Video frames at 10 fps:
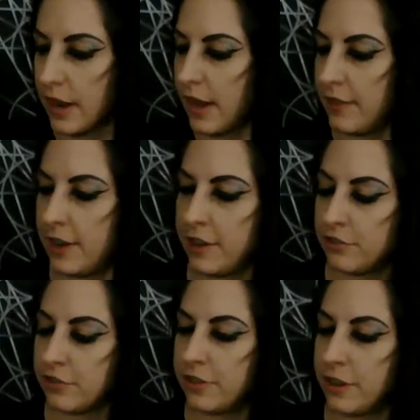And then
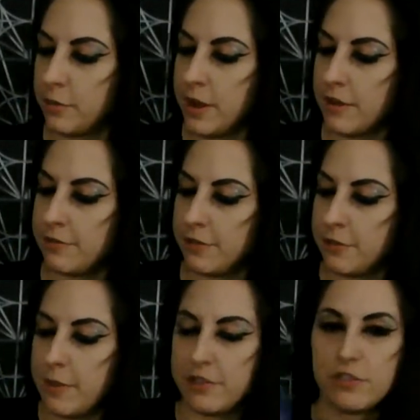interestingly, we have Fifth
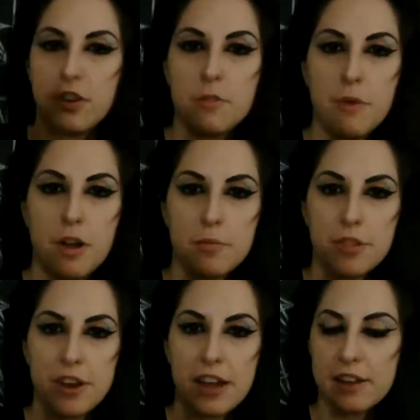Dimension on the bottom of the
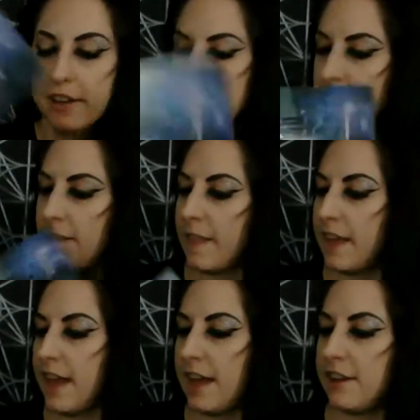deck.
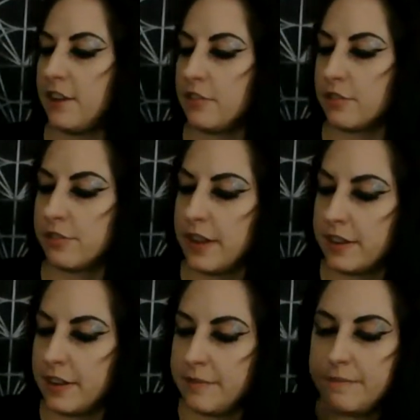And
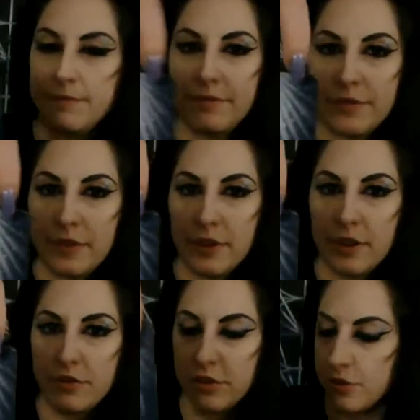understanding.
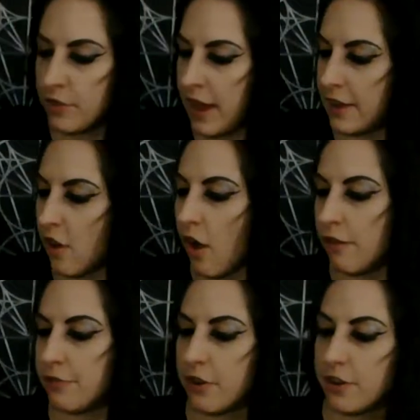And
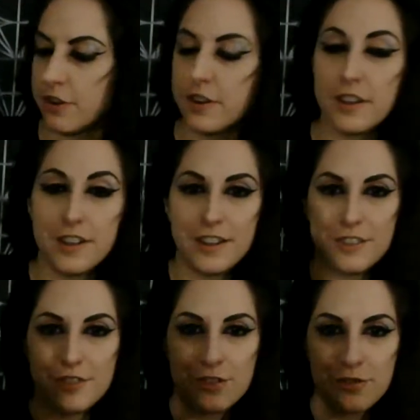offer.
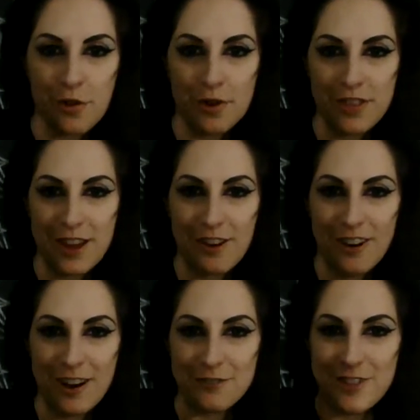Just throwing that all
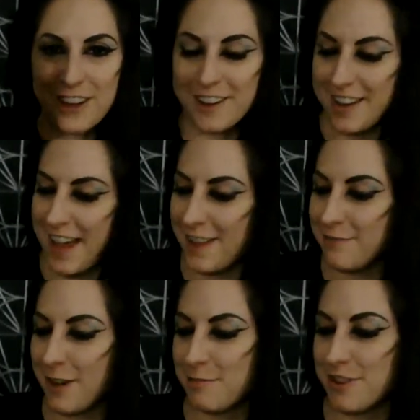out there. And
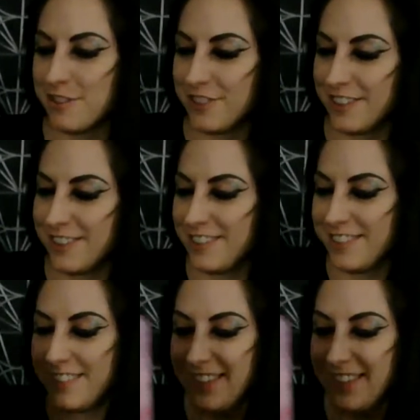vibrations.